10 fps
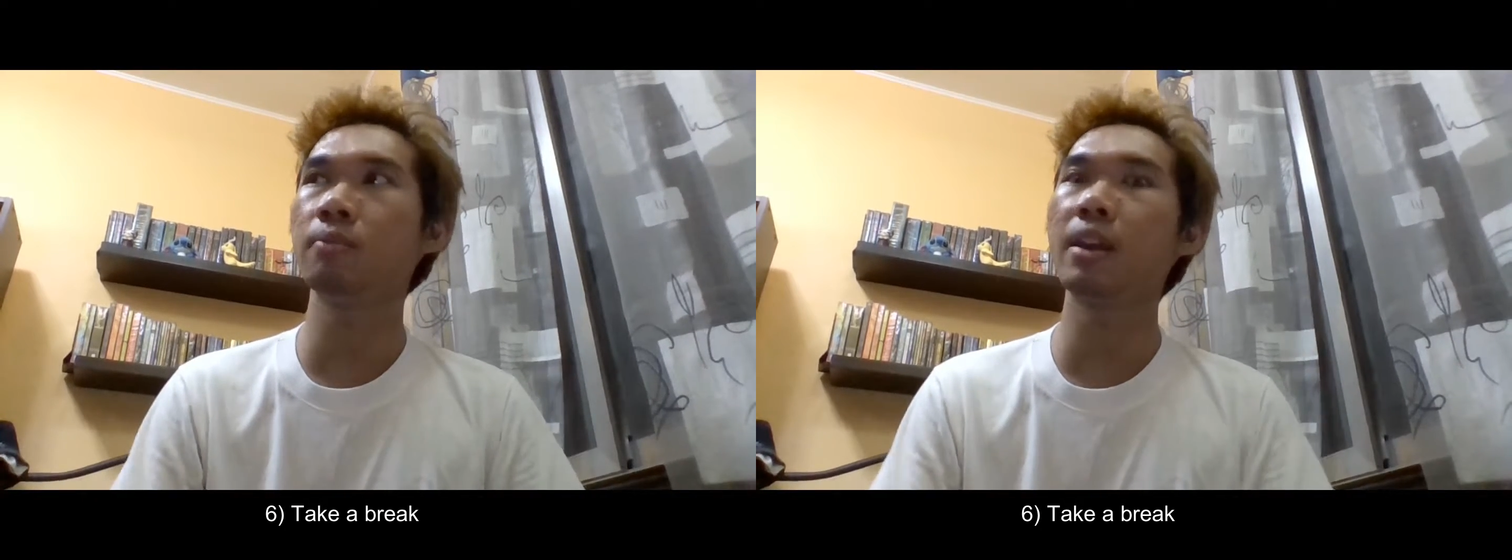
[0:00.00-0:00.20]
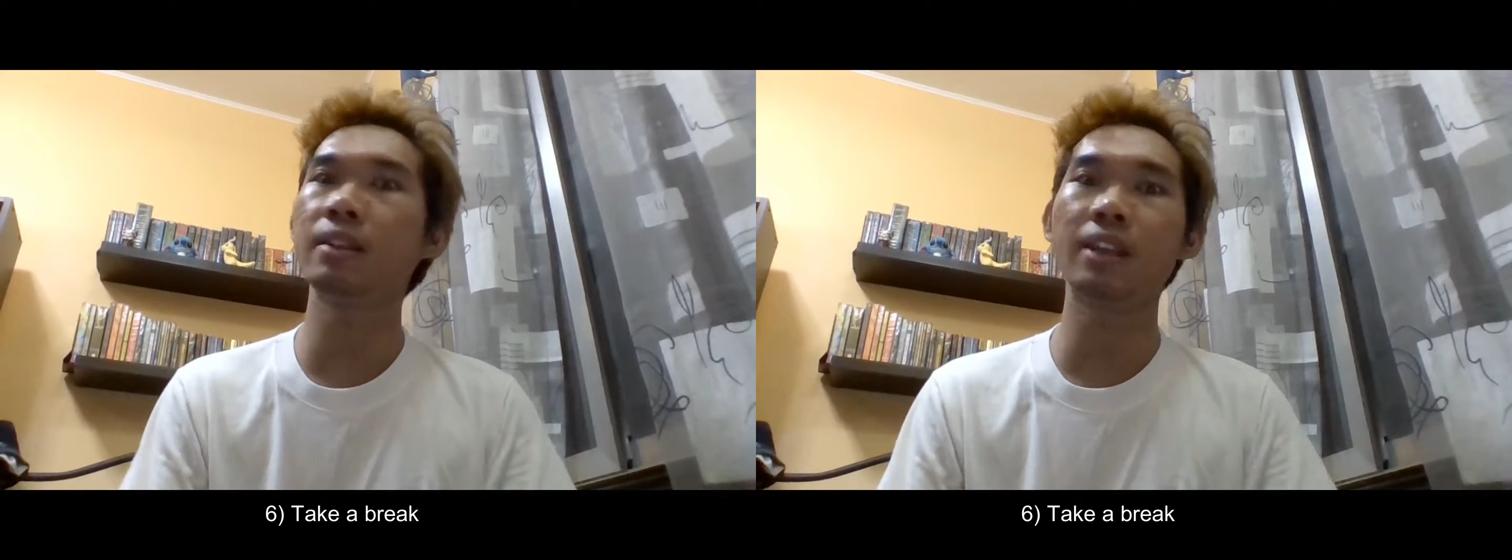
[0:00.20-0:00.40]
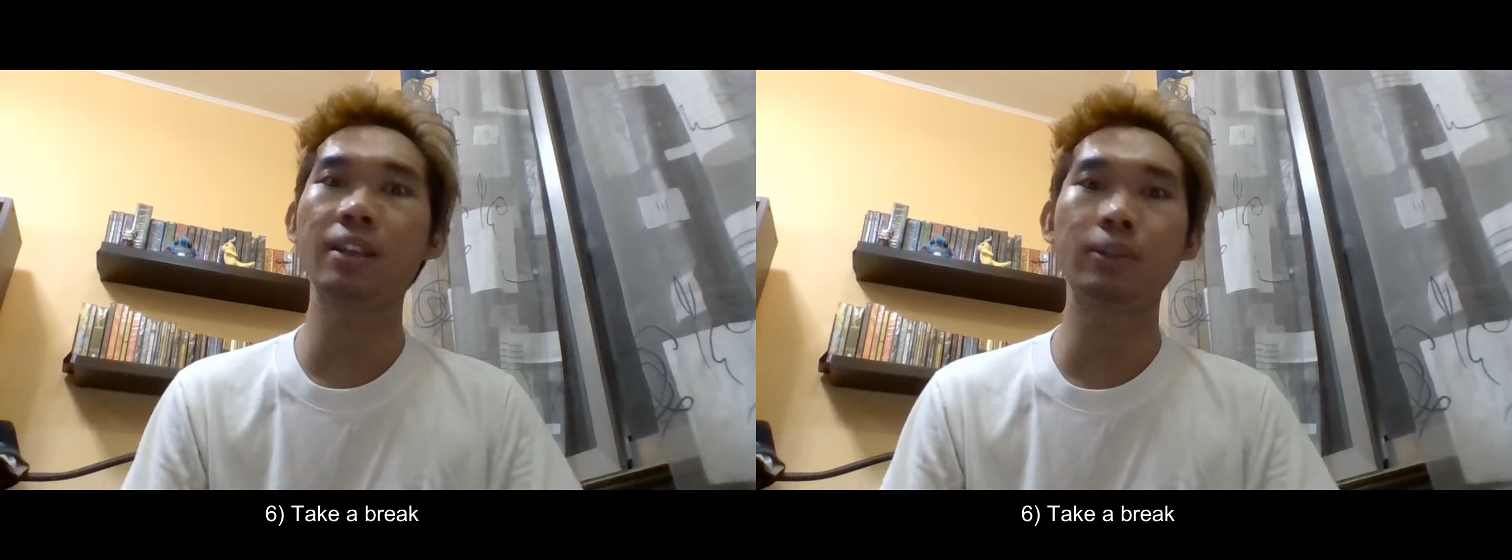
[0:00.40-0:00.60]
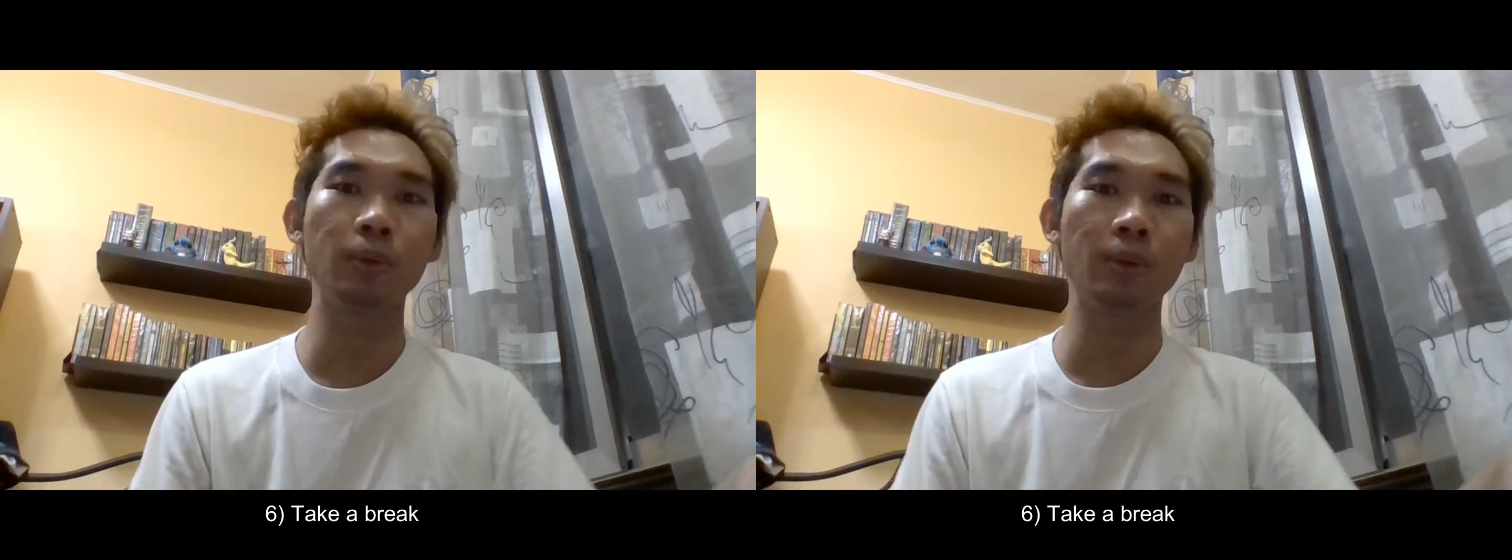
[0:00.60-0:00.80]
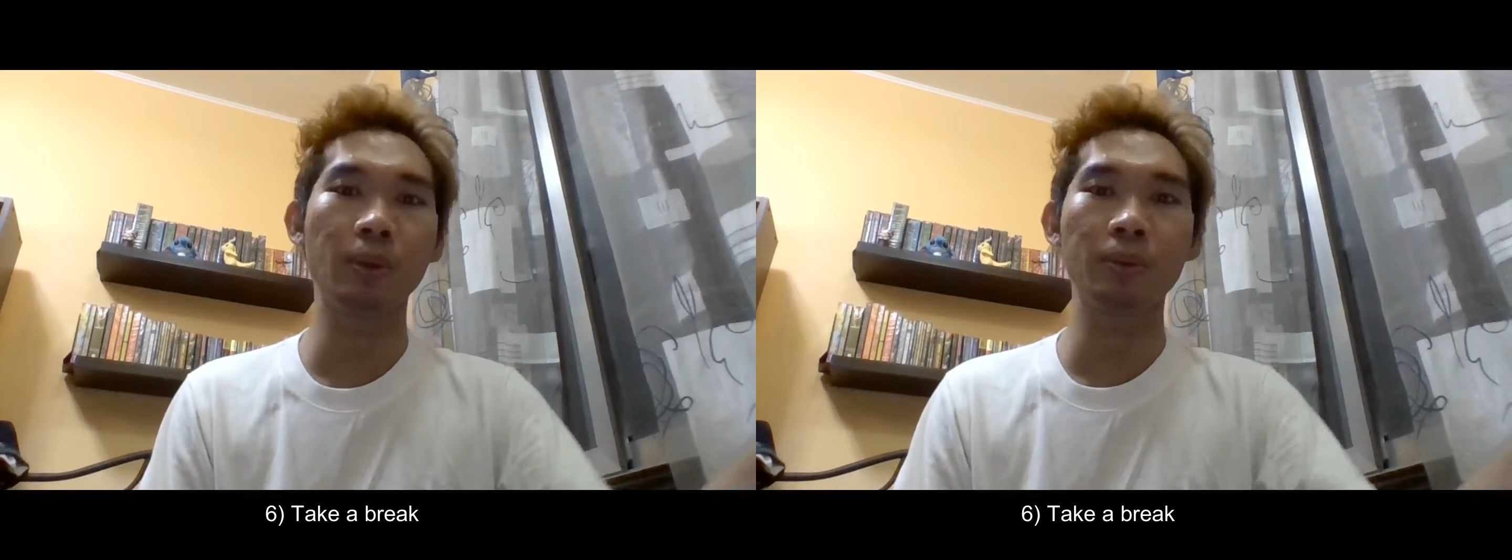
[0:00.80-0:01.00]
meditate, do
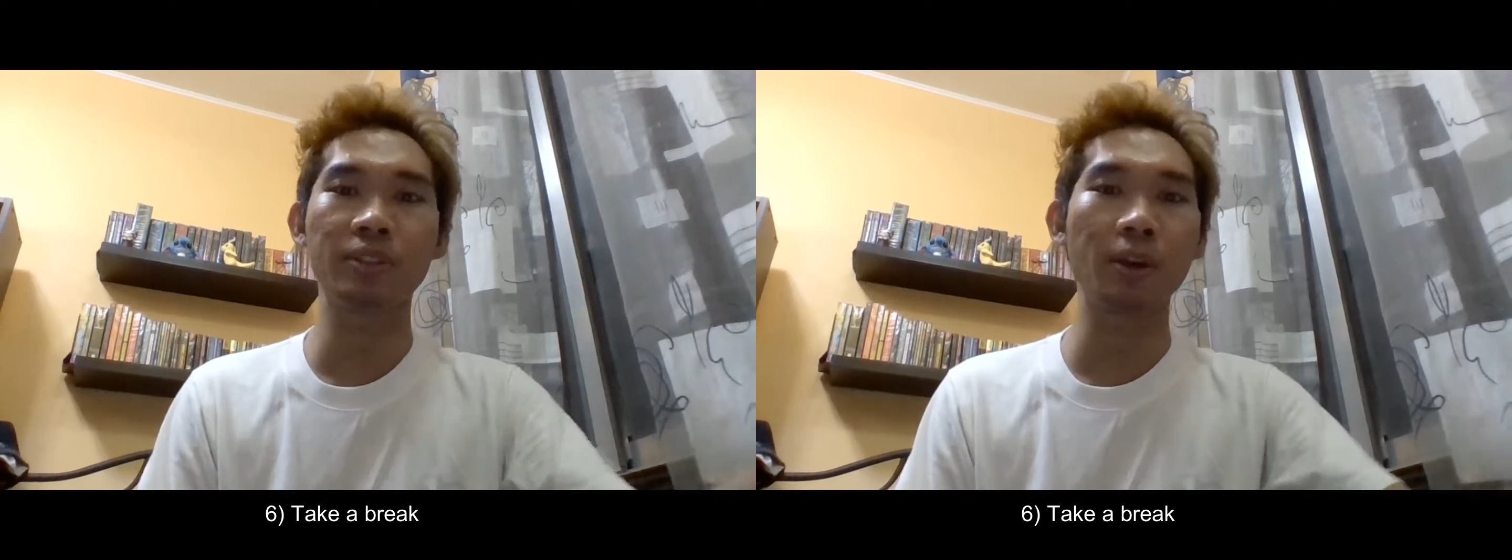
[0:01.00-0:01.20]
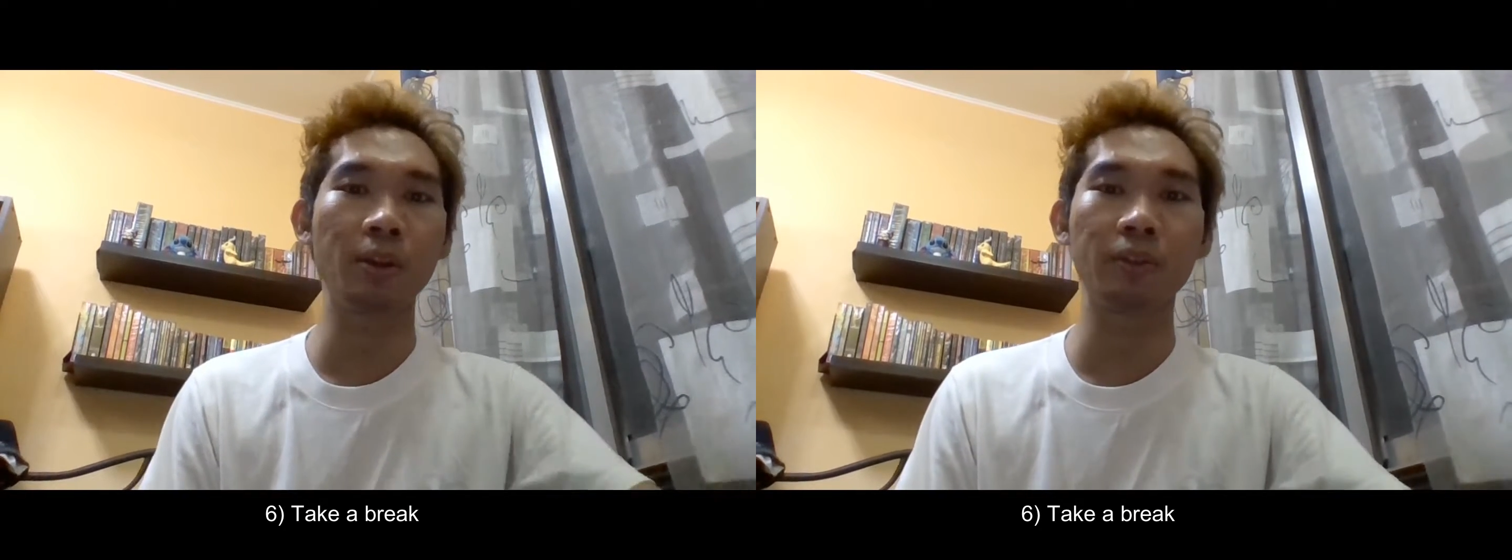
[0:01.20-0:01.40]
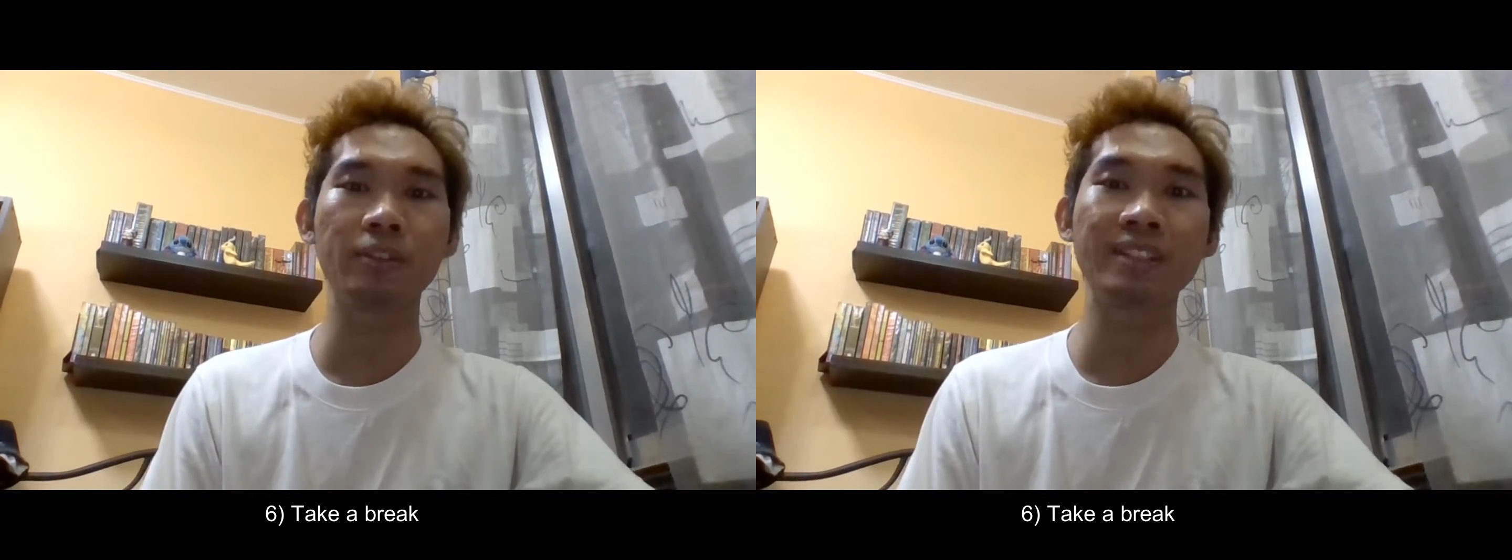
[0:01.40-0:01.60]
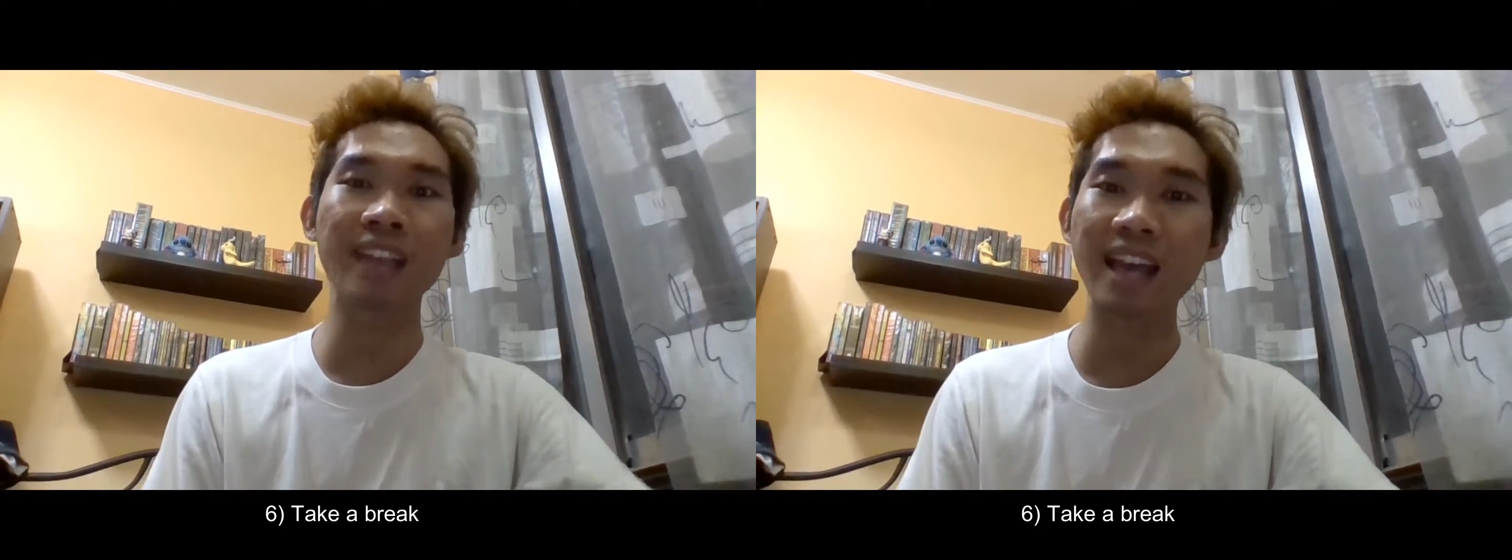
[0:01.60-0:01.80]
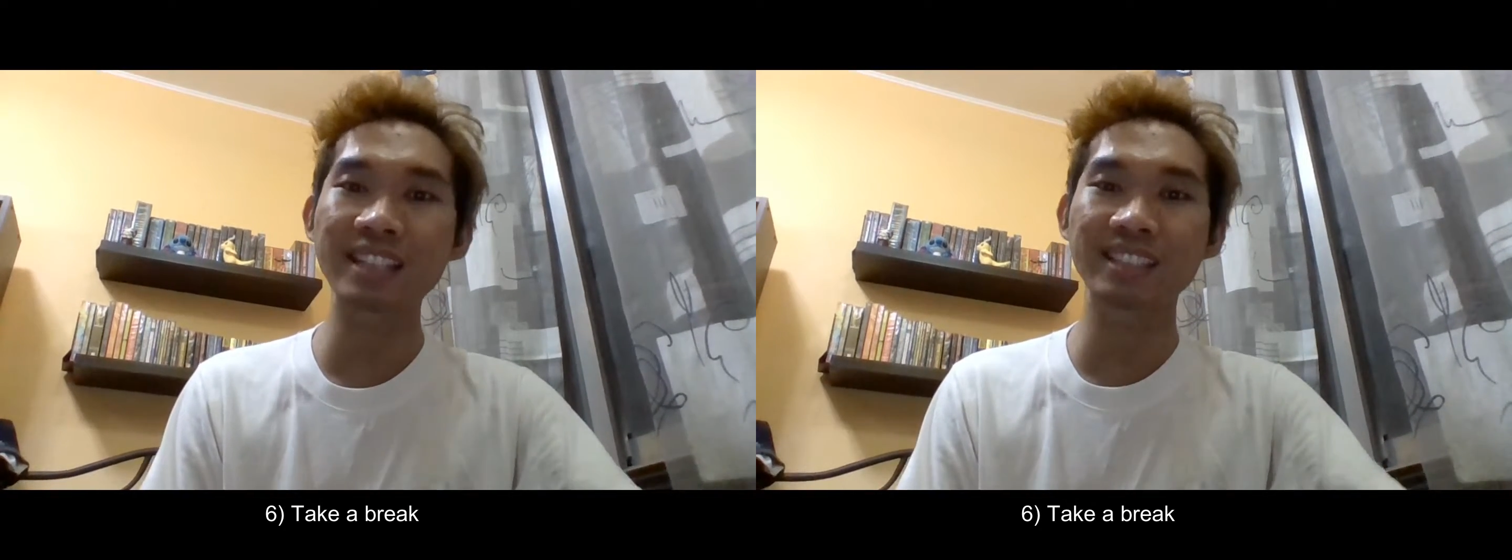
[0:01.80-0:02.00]
those other
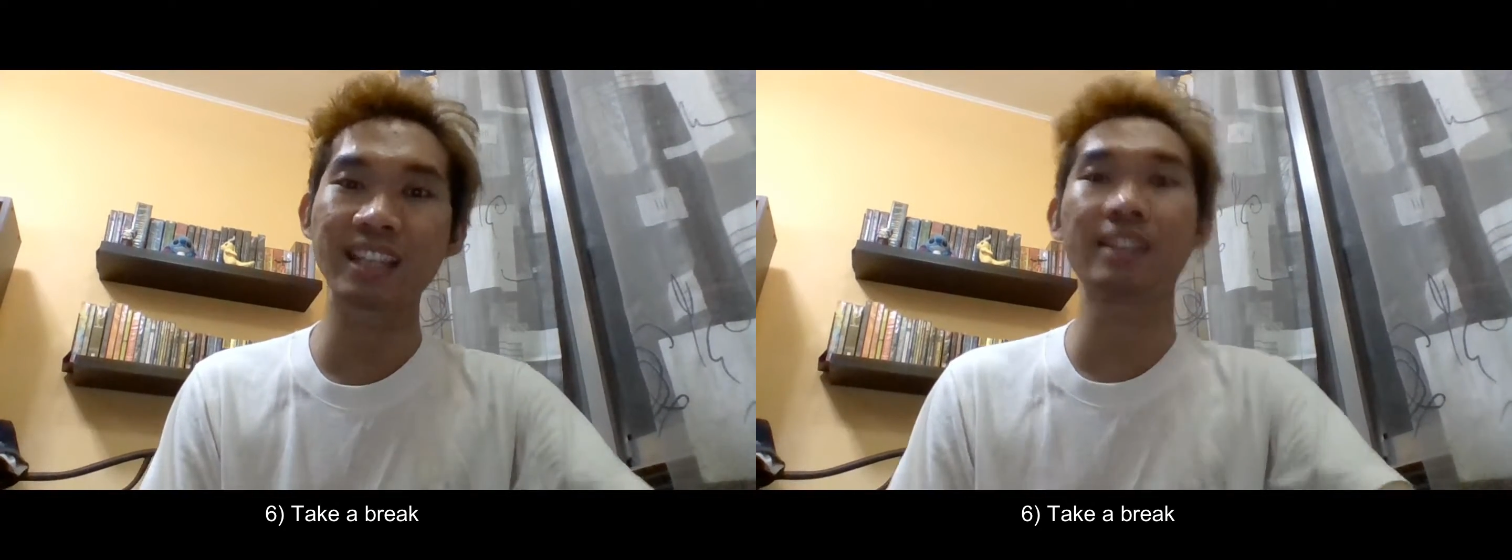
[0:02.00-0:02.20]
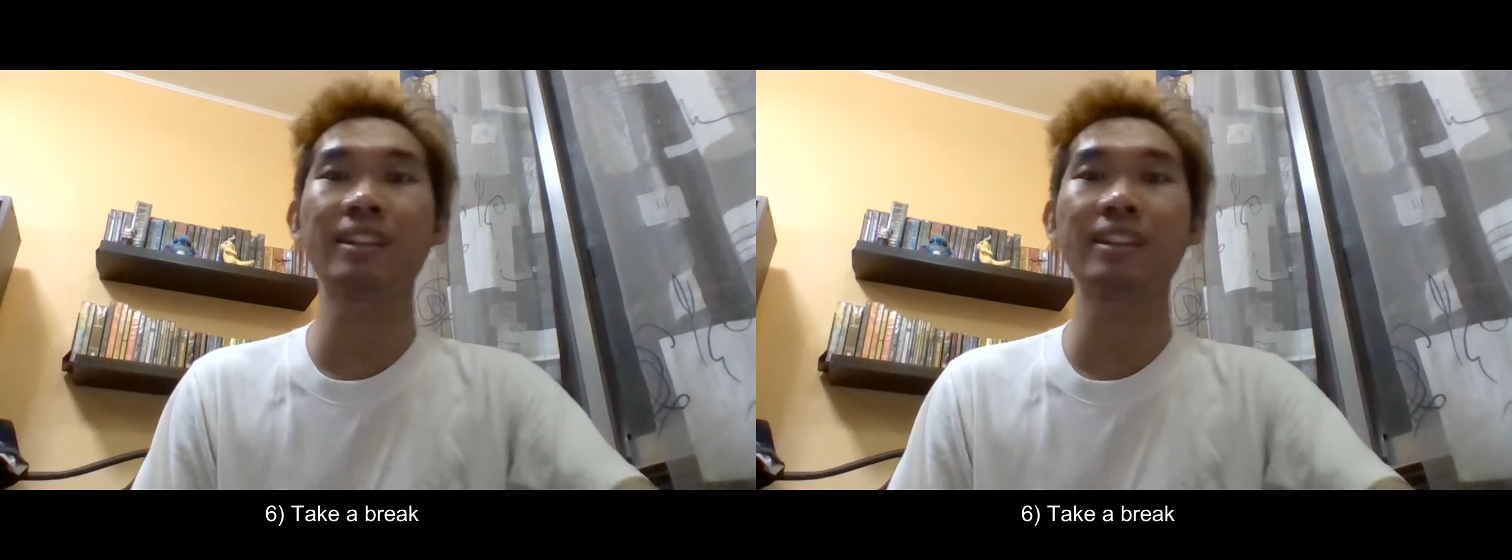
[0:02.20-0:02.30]
tasks that